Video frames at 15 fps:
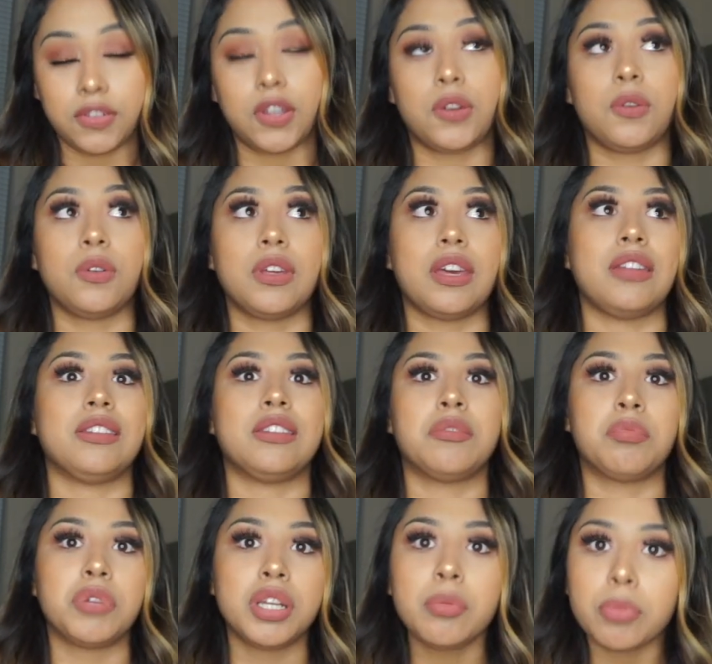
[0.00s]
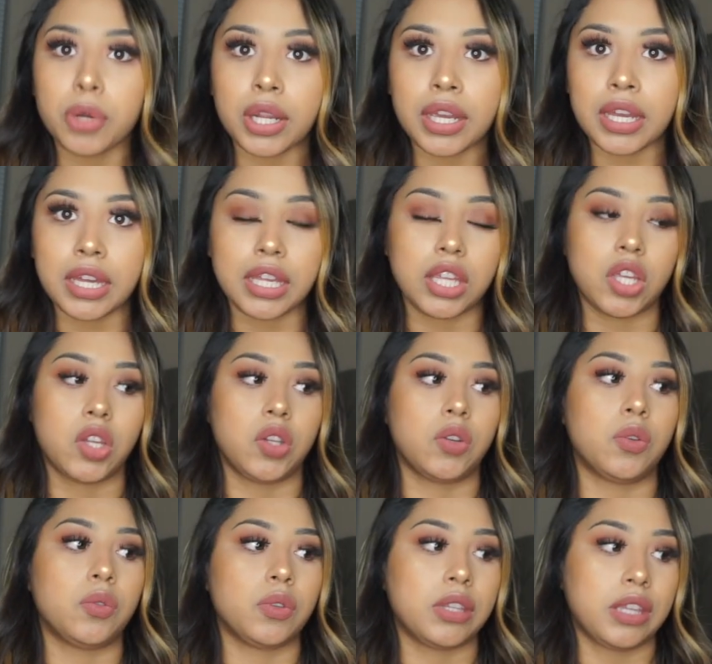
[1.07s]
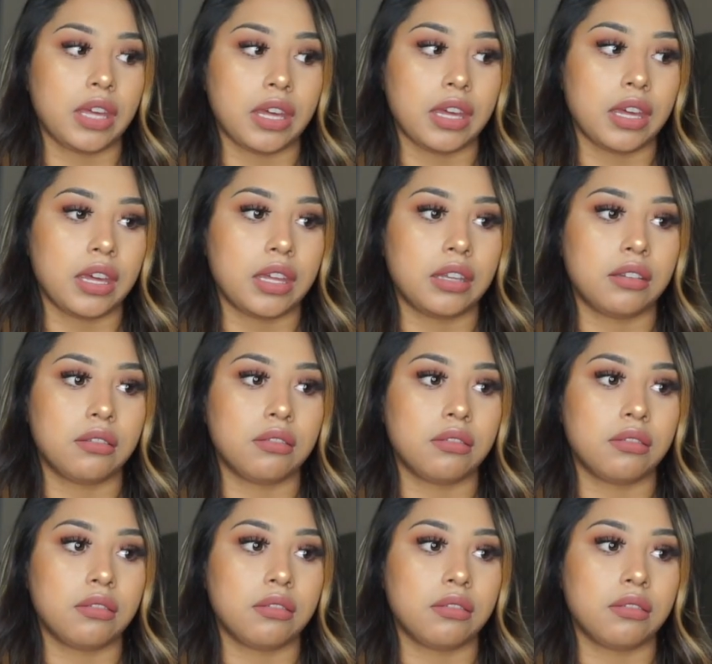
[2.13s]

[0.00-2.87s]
you don't get spring break, you don't get